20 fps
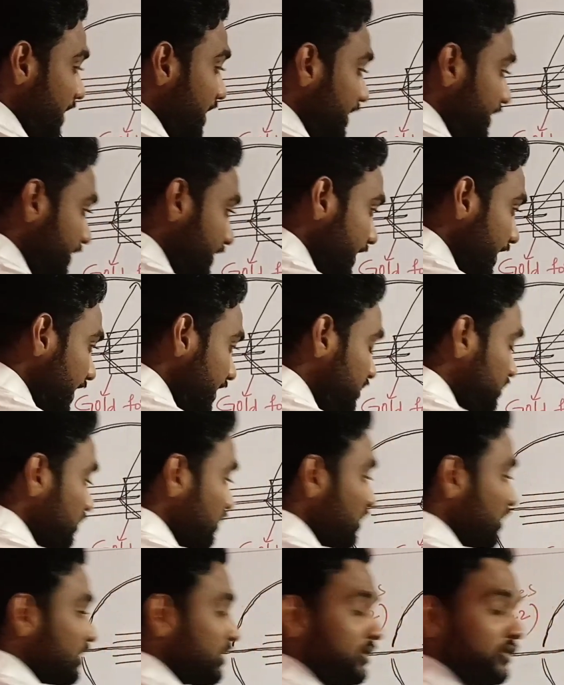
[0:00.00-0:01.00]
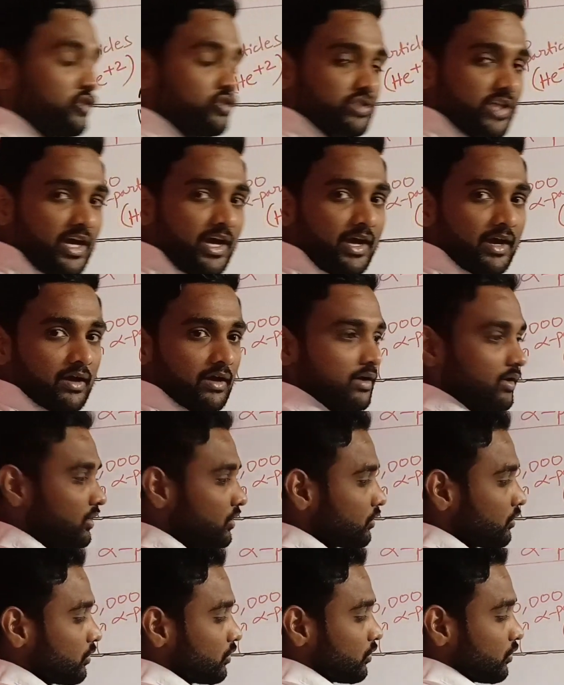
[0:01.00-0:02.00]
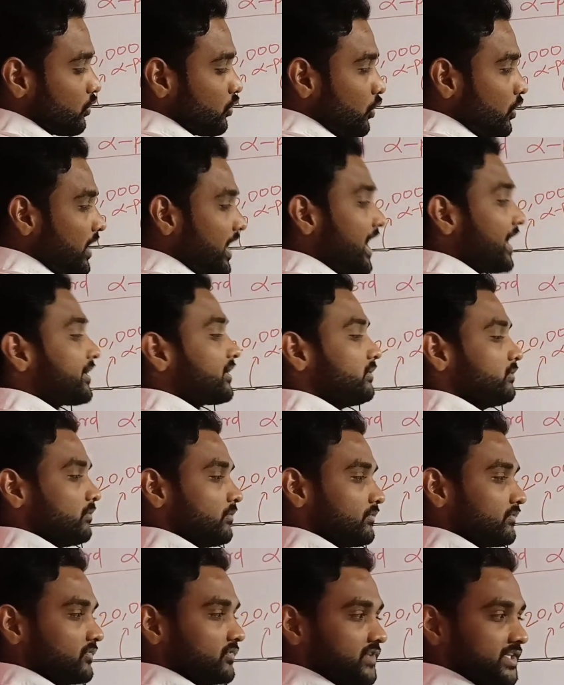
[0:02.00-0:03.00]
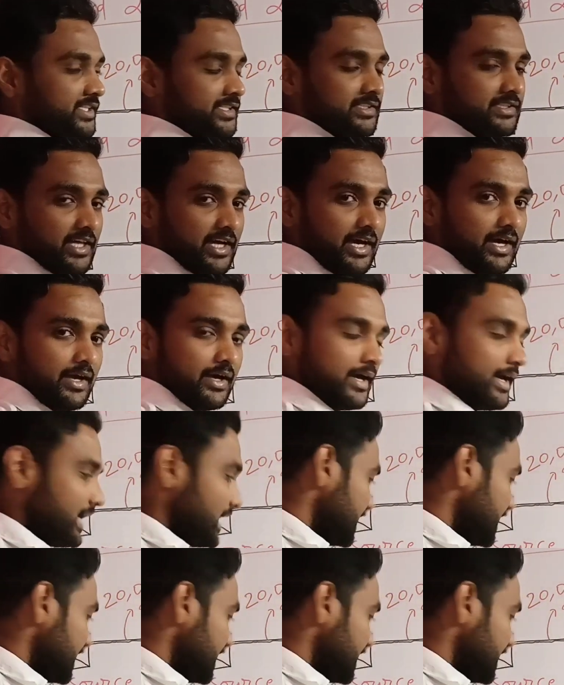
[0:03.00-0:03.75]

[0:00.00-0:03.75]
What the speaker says: penetrate into the gold atom. This is the